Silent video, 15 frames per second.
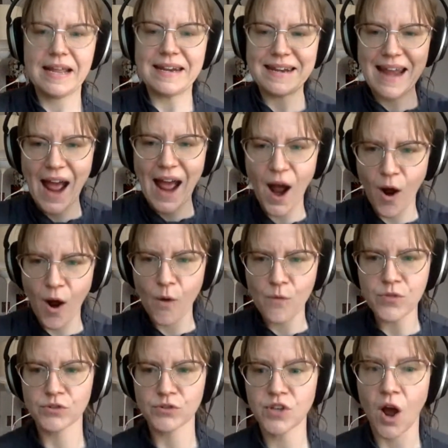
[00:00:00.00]
Now
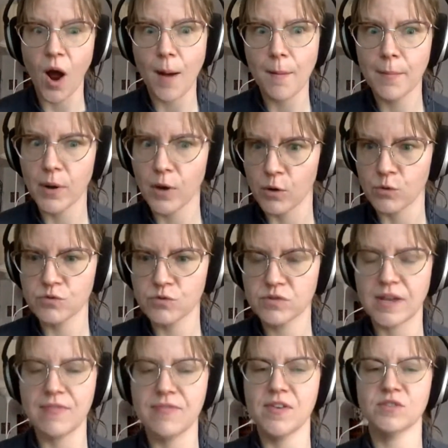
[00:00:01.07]
there's combos,
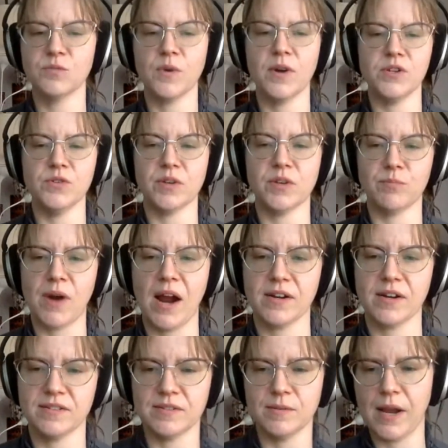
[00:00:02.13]
and this one you can
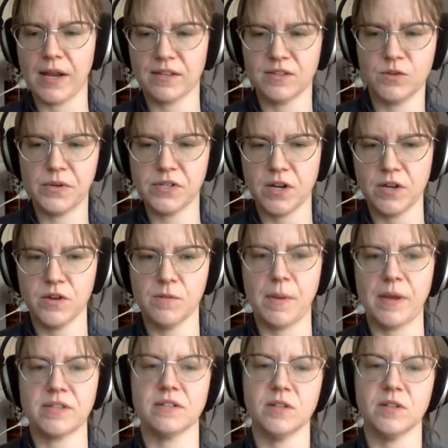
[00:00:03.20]
practice them next to each other. It
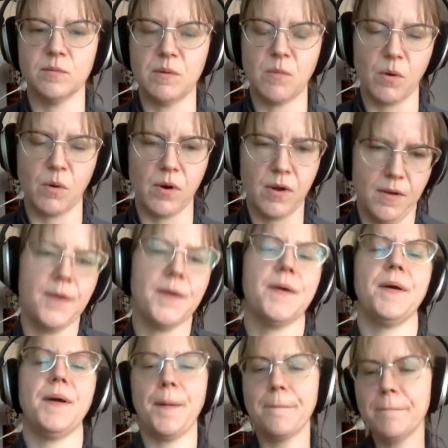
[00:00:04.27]
makes it a little
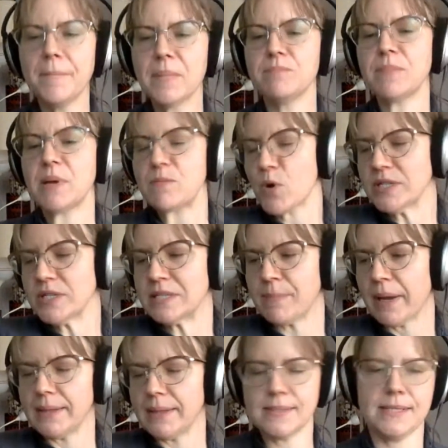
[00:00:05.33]
bit more
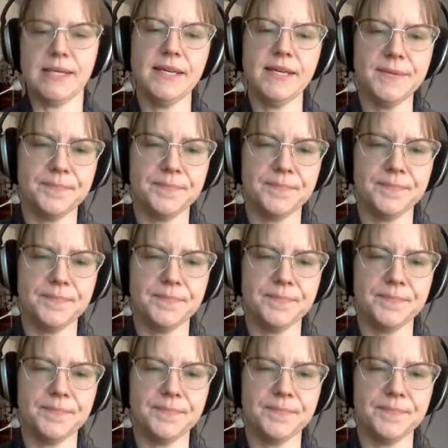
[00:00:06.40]
spicy.